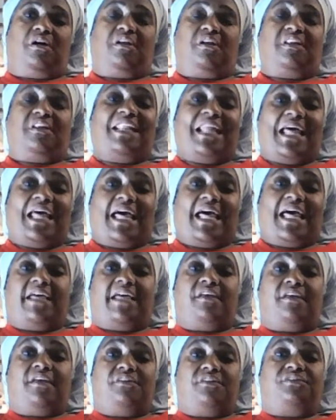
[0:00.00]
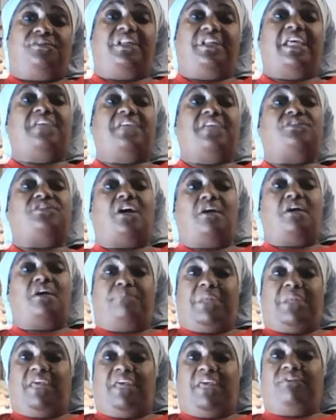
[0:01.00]
lie till they start
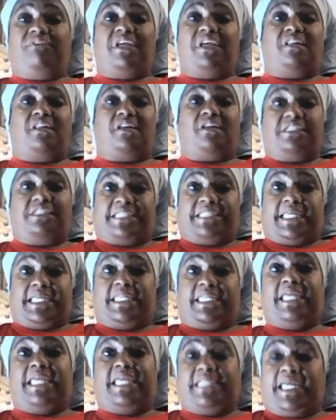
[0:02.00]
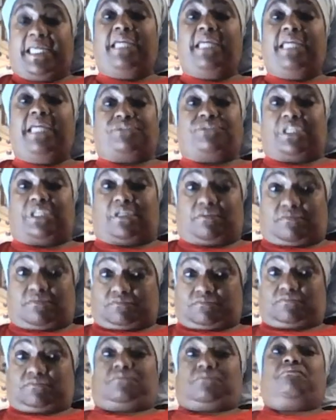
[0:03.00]
believing it they damn self,
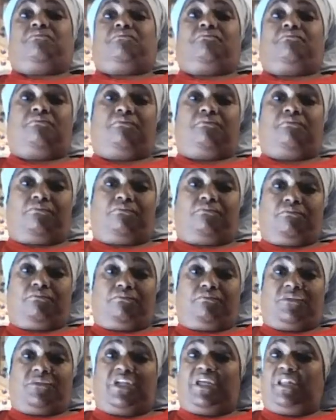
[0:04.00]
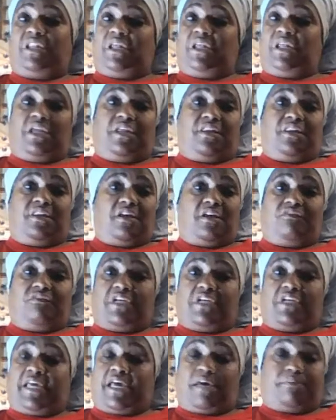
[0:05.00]
and it ain't never
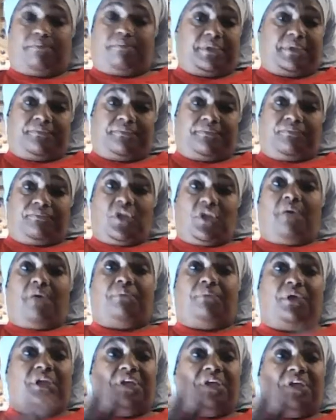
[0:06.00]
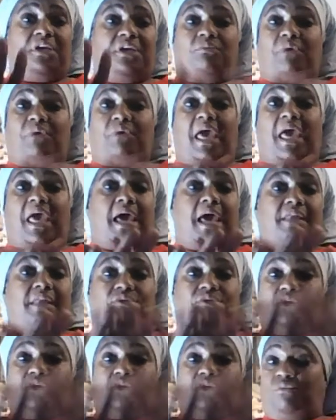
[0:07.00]
happened. But anyway, I don't
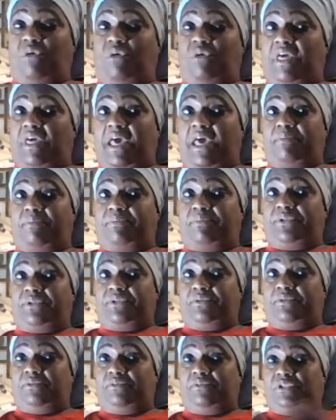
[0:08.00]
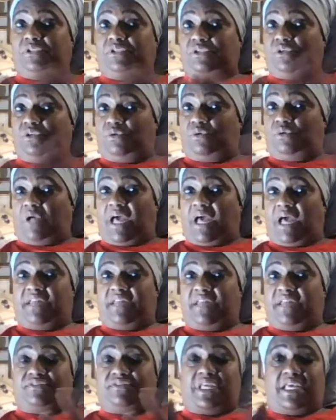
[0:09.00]
know what happened. You know how
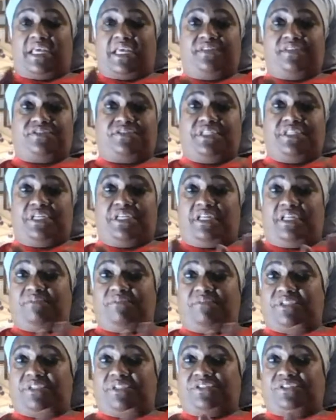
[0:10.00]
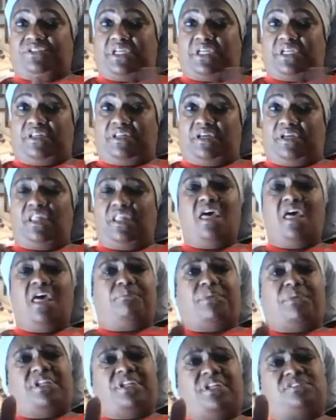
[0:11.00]
this thing sit up, this, that, and another.
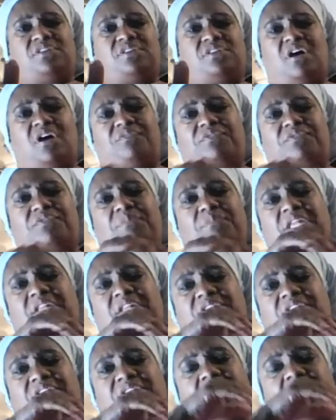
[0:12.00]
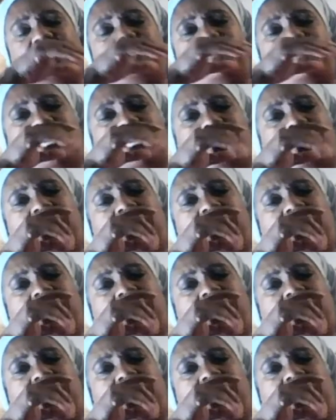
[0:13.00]
But it's hard for me to tell, baby.